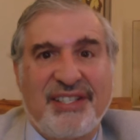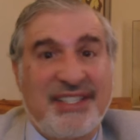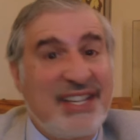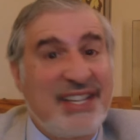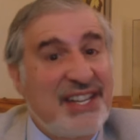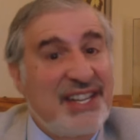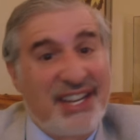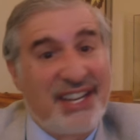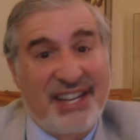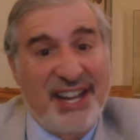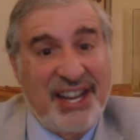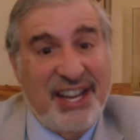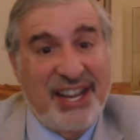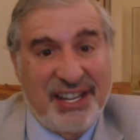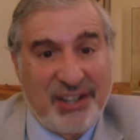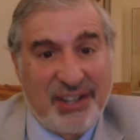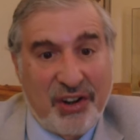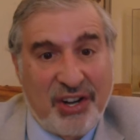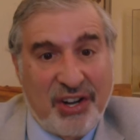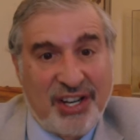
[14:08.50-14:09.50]
of
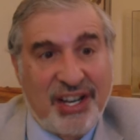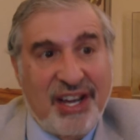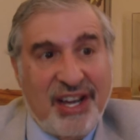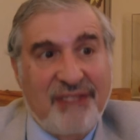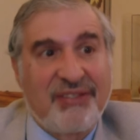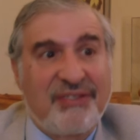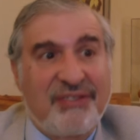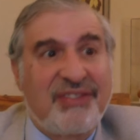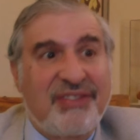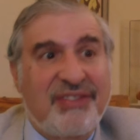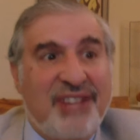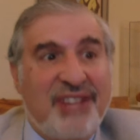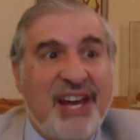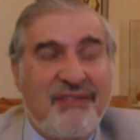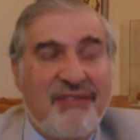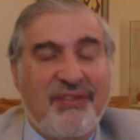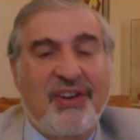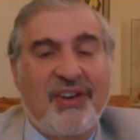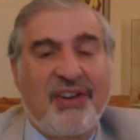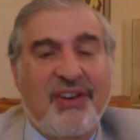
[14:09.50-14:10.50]
DNA, an
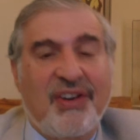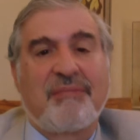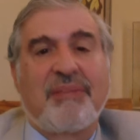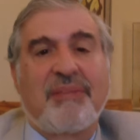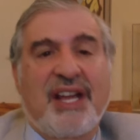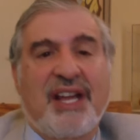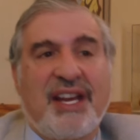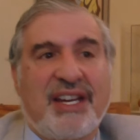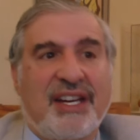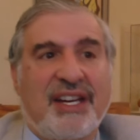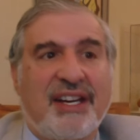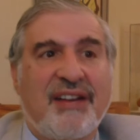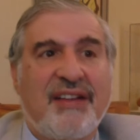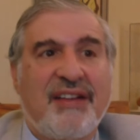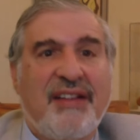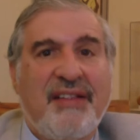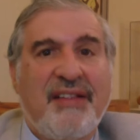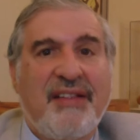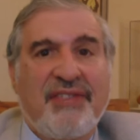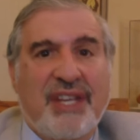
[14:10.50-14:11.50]
archive of life on the
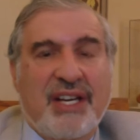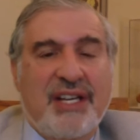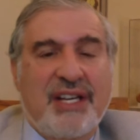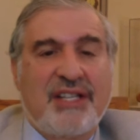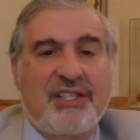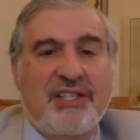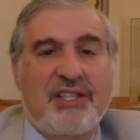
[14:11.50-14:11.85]
planet.